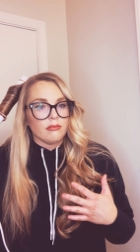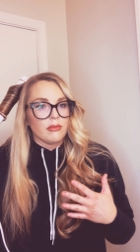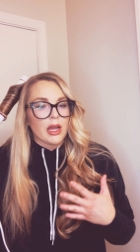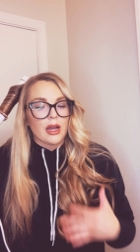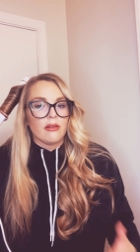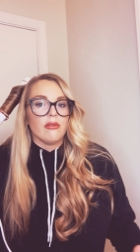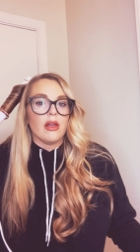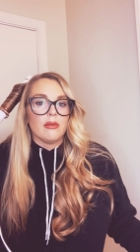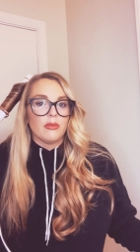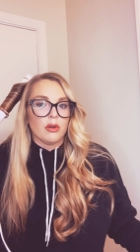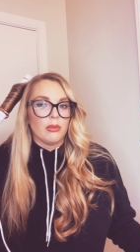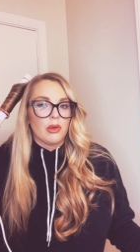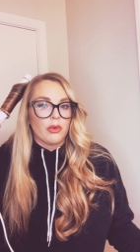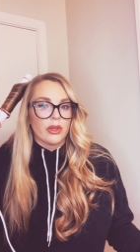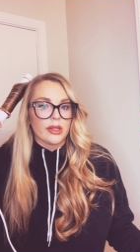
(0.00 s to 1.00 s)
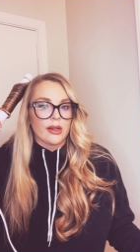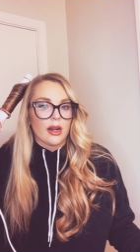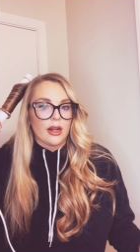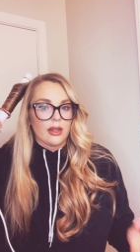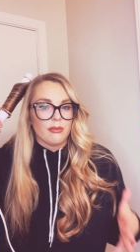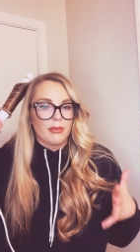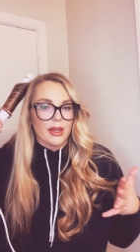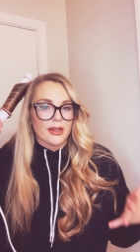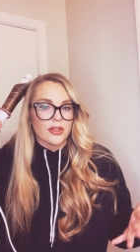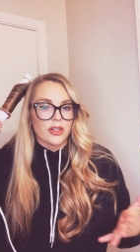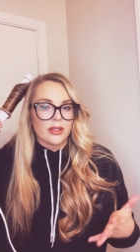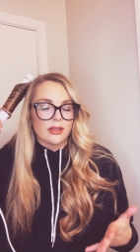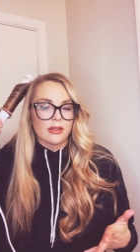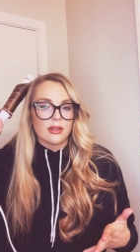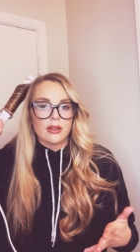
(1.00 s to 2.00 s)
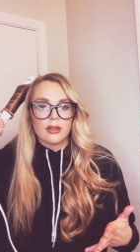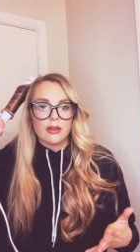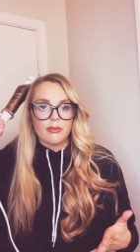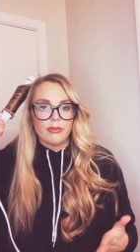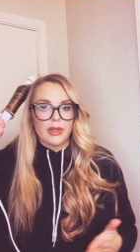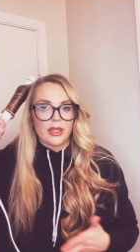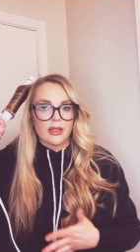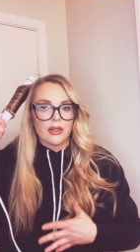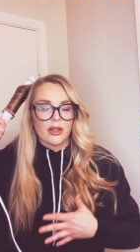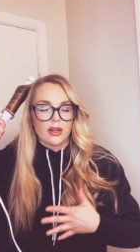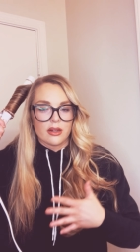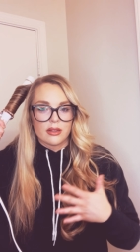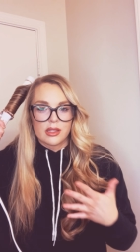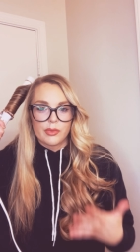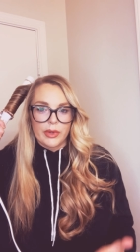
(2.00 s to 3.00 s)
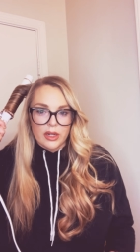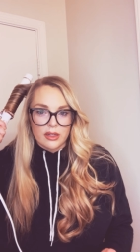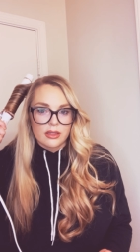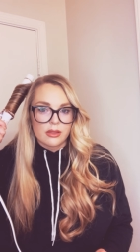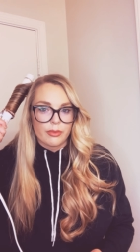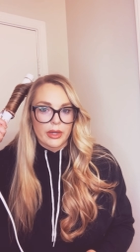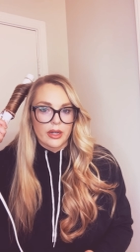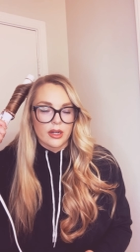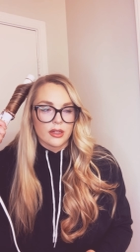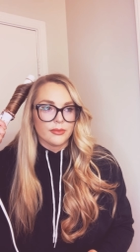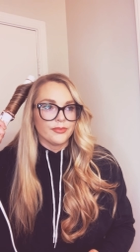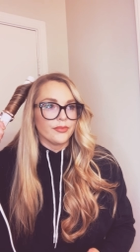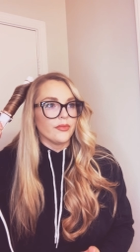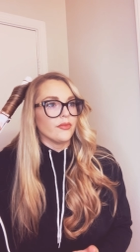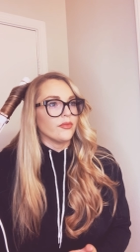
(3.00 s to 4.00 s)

have that moment with God, it might just make your spirits better.